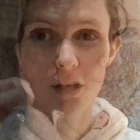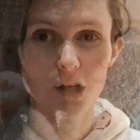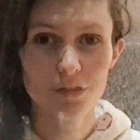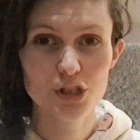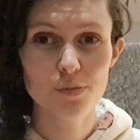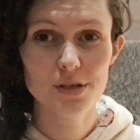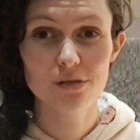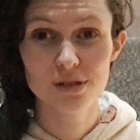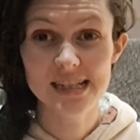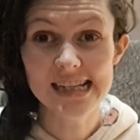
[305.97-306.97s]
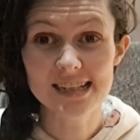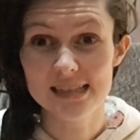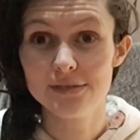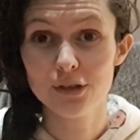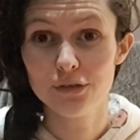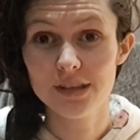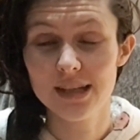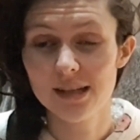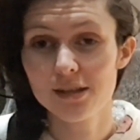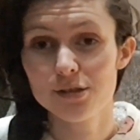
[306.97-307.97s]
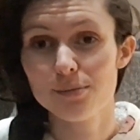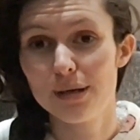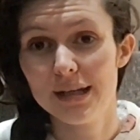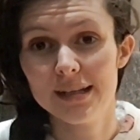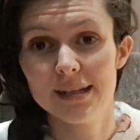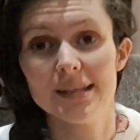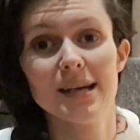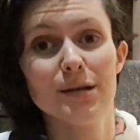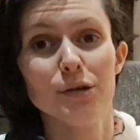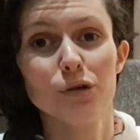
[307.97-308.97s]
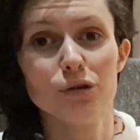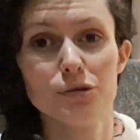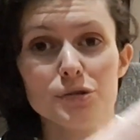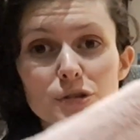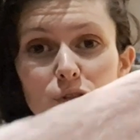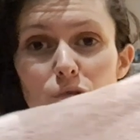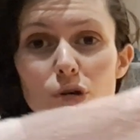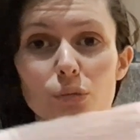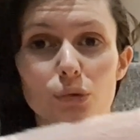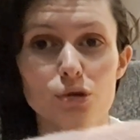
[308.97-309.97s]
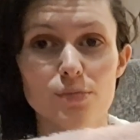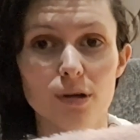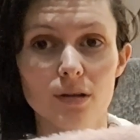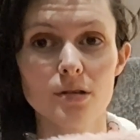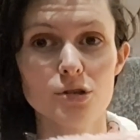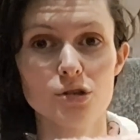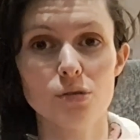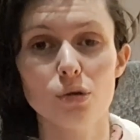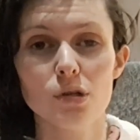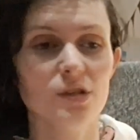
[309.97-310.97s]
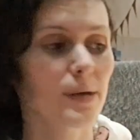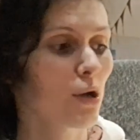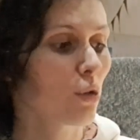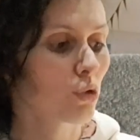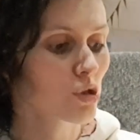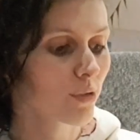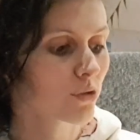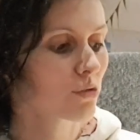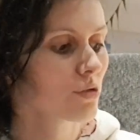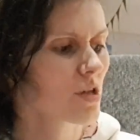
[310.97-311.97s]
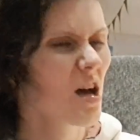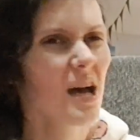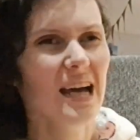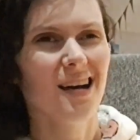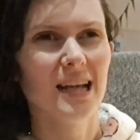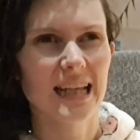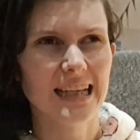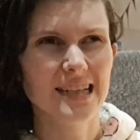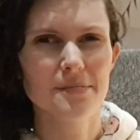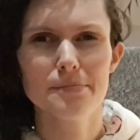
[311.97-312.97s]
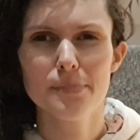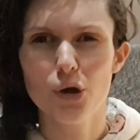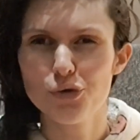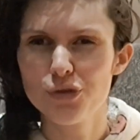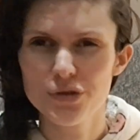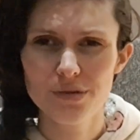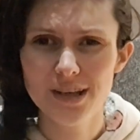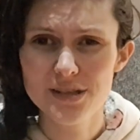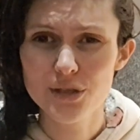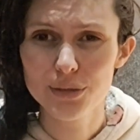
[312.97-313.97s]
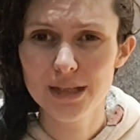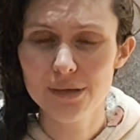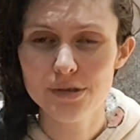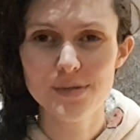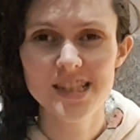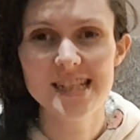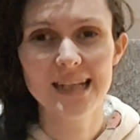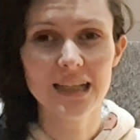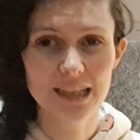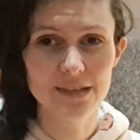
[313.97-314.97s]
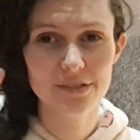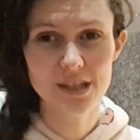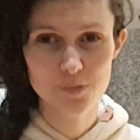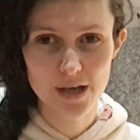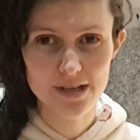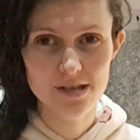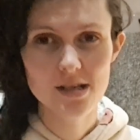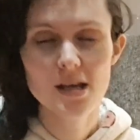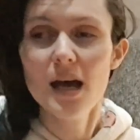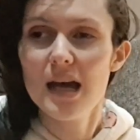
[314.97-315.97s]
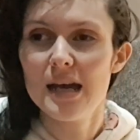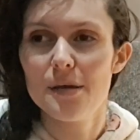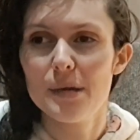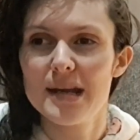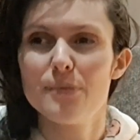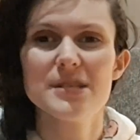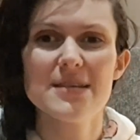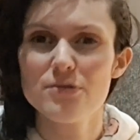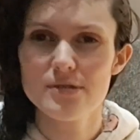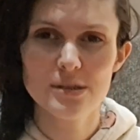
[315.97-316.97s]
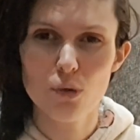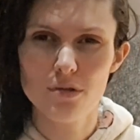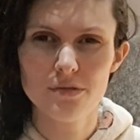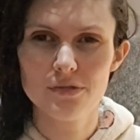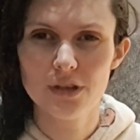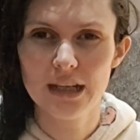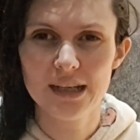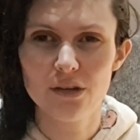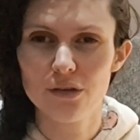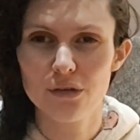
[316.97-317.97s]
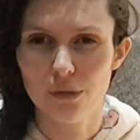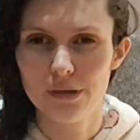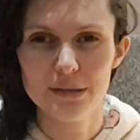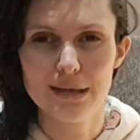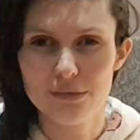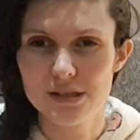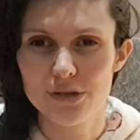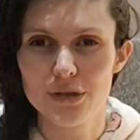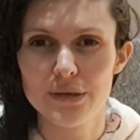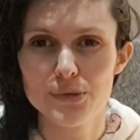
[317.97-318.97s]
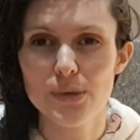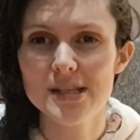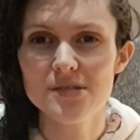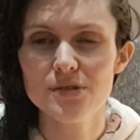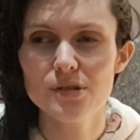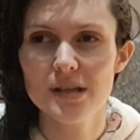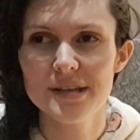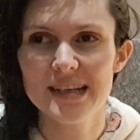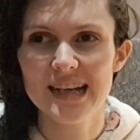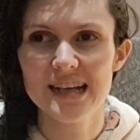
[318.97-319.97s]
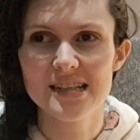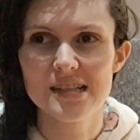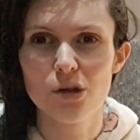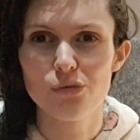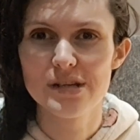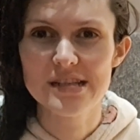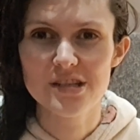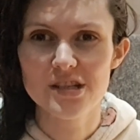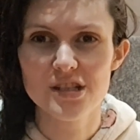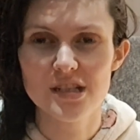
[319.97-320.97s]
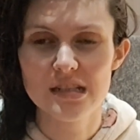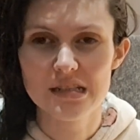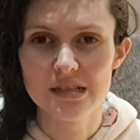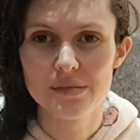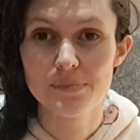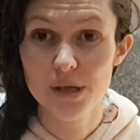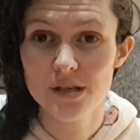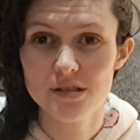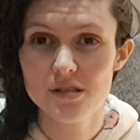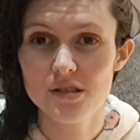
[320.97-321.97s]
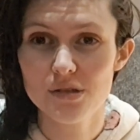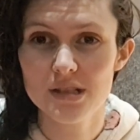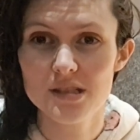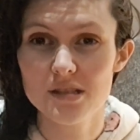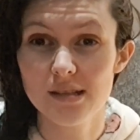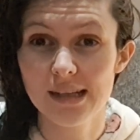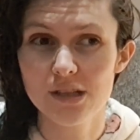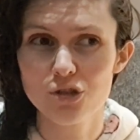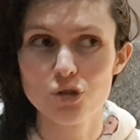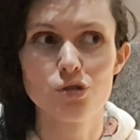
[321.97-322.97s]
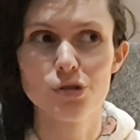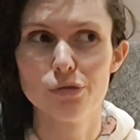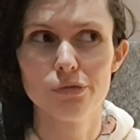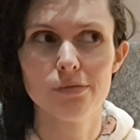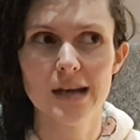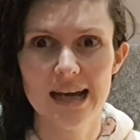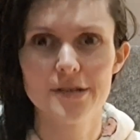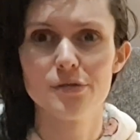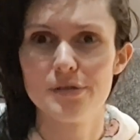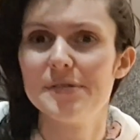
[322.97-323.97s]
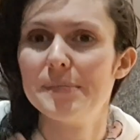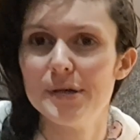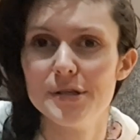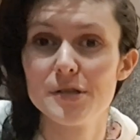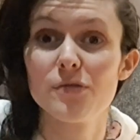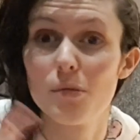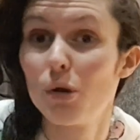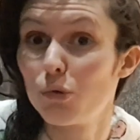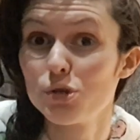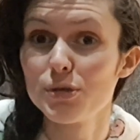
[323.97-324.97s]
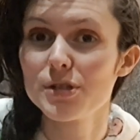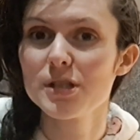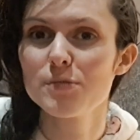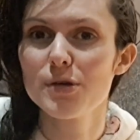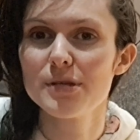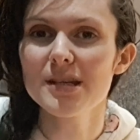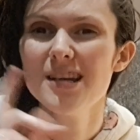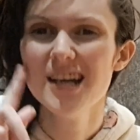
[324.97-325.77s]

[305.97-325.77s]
On the topic of ridiculously fluffy things, my nan got us a new hot water bottle. So all of my hot water bottles are like over 3 years old now, which means technically they've expired. And I was never really one for like throwing them out because I thought that was wasteful. And then I kind of did a lot of research into burns units and like children who've had horrific burns from hot water bottles exploding.